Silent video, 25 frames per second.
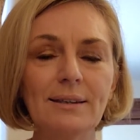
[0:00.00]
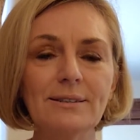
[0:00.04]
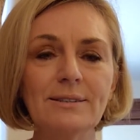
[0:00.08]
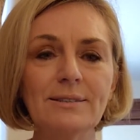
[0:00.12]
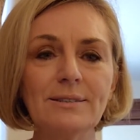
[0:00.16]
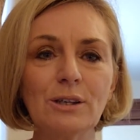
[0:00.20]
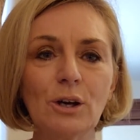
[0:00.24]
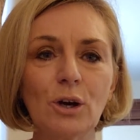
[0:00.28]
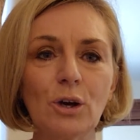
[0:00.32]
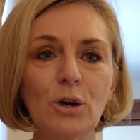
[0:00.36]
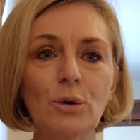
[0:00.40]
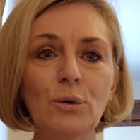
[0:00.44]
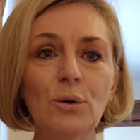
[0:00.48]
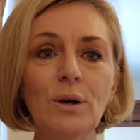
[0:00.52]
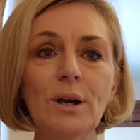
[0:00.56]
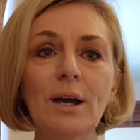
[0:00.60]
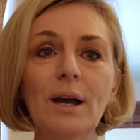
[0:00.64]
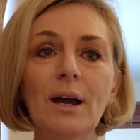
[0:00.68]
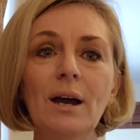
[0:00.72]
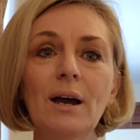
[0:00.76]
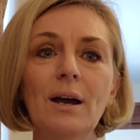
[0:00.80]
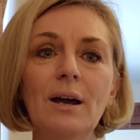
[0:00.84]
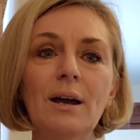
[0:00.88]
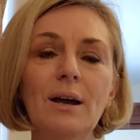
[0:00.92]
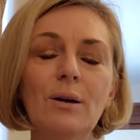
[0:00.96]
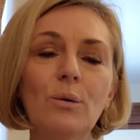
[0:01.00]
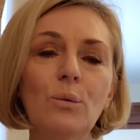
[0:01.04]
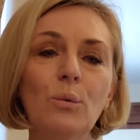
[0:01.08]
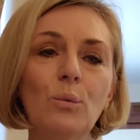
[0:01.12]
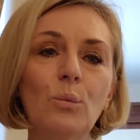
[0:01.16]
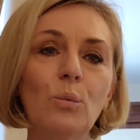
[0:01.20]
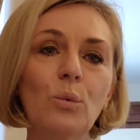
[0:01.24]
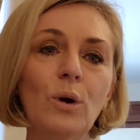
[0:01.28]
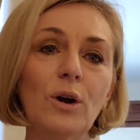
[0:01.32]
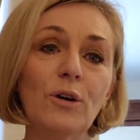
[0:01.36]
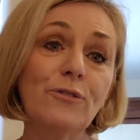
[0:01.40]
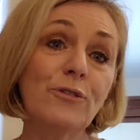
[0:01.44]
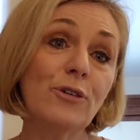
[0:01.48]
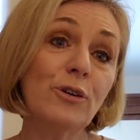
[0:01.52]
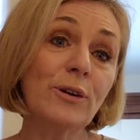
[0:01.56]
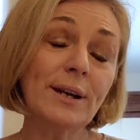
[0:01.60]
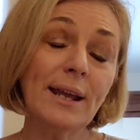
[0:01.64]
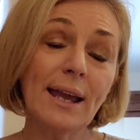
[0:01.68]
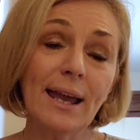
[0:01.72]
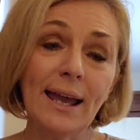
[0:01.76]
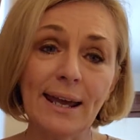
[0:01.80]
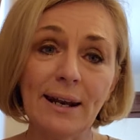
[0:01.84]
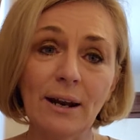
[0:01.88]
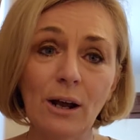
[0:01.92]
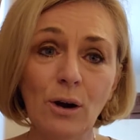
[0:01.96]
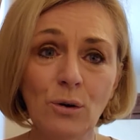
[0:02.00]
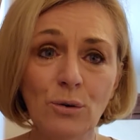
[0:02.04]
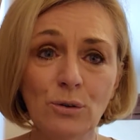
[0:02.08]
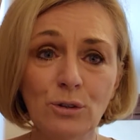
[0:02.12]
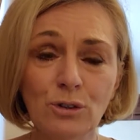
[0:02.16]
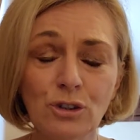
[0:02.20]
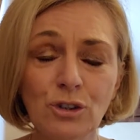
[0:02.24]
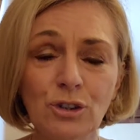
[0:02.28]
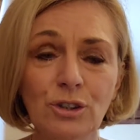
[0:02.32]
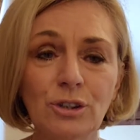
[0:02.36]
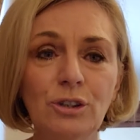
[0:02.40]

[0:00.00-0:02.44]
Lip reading: So for an adult,